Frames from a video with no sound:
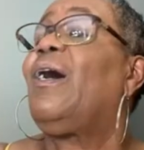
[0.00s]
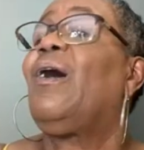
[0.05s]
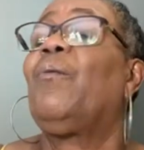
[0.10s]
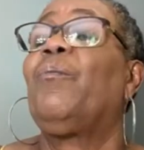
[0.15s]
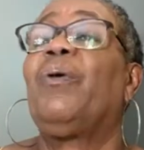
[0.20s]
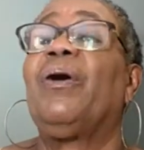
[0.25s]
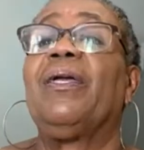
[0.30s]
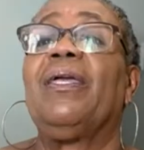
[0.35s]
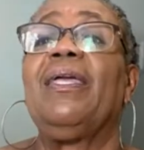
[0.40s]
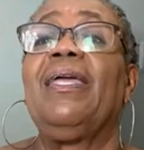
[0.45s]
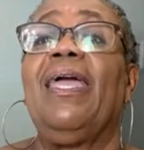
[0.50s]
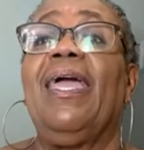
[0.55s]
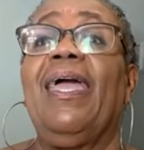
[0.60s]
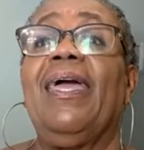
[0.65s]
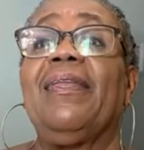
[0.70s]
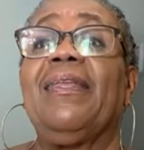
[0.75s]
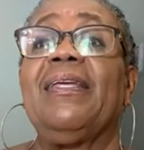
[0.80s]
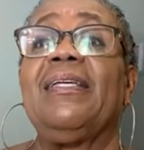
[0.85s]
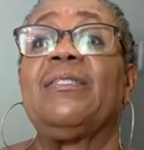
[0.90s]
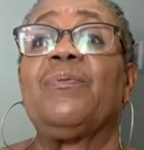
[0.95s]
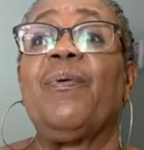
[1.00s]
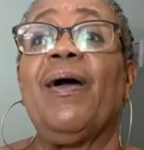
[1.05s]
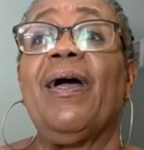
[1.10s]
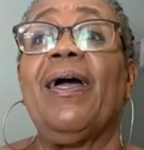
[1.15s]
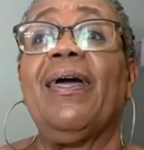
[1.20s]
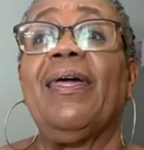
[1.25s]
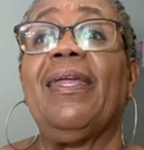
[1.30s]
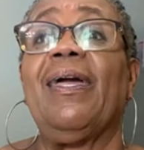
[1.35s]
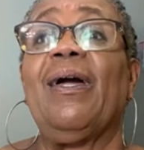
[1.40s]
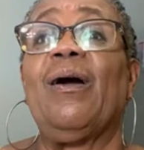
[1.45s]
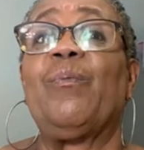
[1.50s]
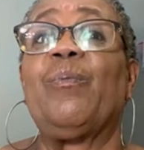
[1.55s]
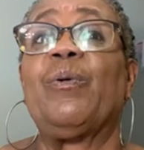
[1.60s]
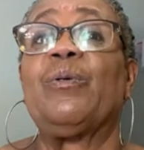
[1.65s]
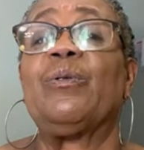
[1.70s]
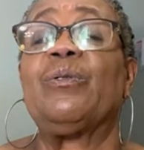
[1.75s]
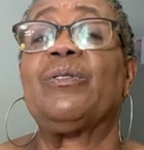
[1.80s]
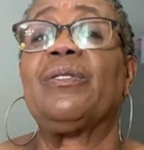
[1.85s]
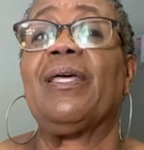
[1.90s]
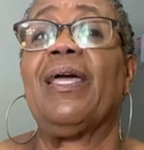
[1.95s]
But he had these
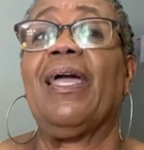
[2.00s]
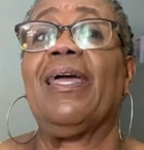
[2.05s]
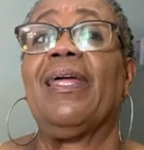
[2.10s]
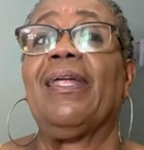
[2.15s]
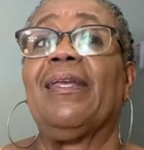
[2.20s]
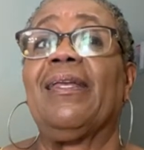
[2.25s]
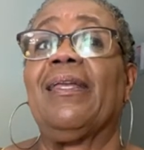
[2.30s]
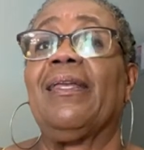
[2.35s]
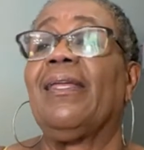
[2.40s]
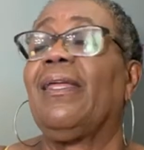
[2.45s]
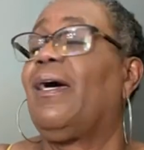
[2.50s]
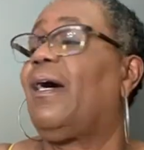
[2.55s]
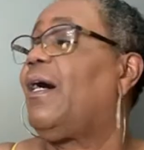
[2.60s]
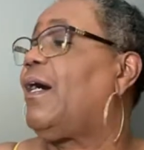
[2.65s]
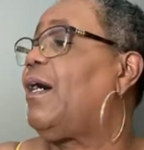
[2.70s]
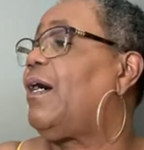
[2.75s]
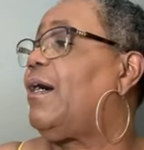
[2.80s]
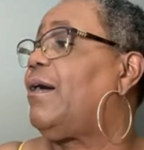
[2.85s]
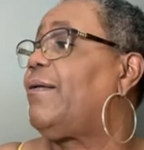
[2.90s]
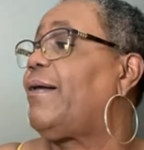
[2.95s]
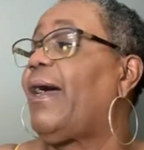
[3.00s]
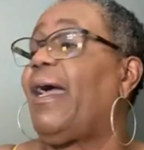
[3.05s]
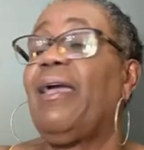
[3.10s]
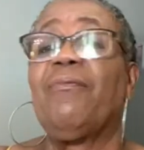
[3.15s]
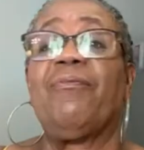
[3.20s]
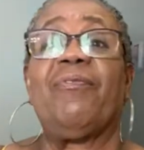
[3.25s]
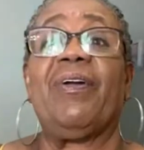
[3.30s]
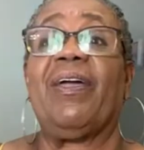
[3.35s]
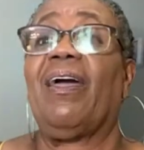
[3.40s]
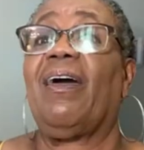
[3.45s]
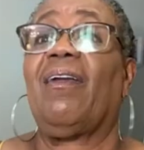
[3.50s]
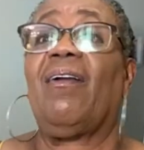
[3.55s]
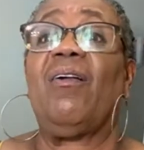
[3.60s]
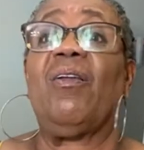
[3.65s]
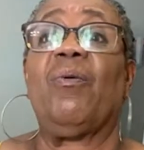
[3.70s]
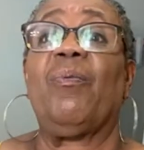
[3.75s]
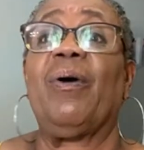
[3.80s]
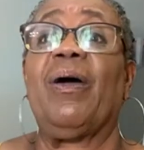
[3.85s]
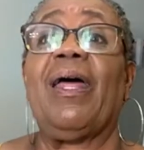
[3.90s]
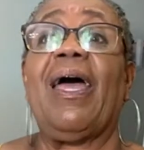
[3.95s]
pineapples, and uh, I had forgot all
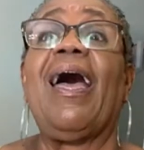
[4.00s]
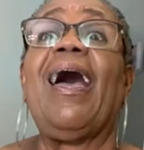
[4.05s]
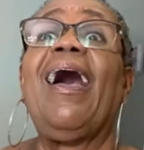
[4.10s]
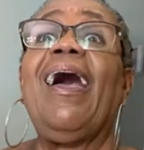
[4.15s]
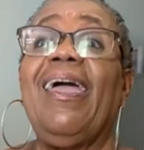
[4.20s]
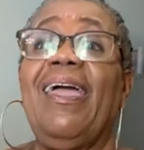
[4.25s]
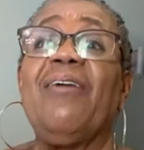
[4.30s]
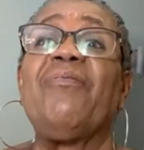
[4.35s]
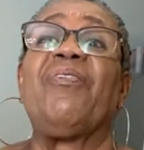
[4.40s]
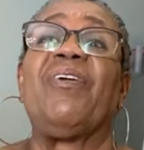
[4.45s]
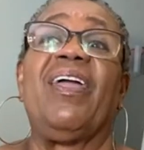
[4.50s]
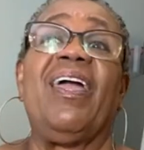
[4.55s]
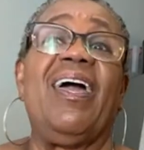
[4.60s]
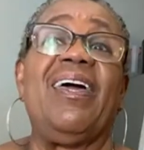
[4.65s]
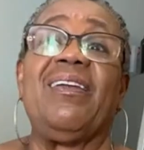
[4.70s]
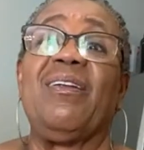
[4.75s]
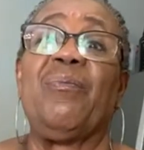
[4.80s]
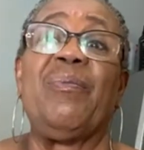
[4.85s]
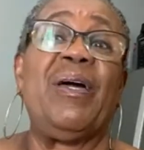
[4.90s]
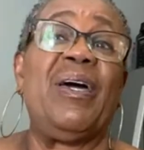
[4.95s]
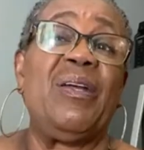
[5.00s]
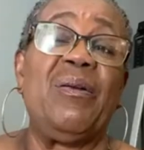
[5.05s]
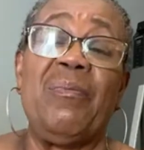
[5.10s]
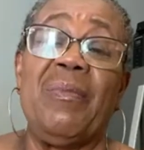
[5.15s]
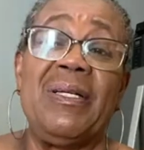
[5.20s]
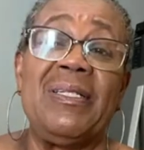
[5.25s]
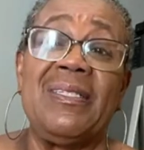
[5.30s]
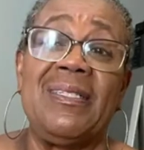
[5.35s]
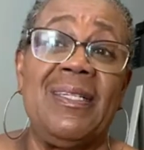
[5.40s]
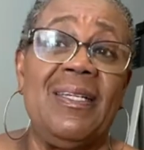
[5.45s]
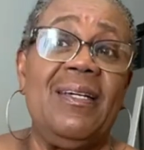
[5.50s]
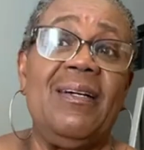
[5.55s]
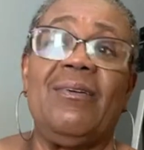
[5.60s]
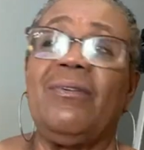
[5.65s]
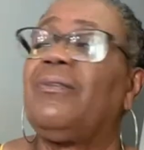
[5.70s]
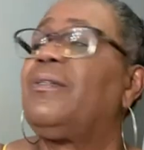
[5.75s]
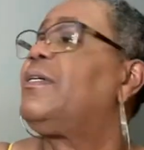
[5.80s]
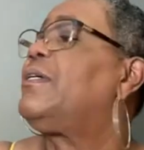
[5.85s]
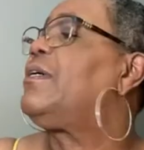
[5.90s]
about I had forgotten about it myself.